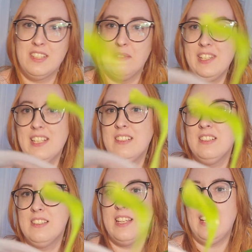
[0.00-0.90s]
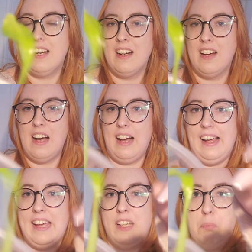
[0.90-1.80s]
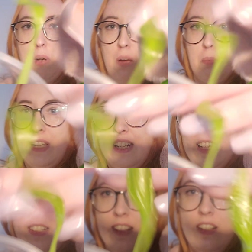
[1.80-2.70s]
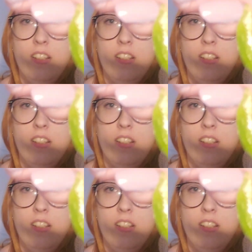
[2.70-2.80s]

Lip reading: some things that I propagated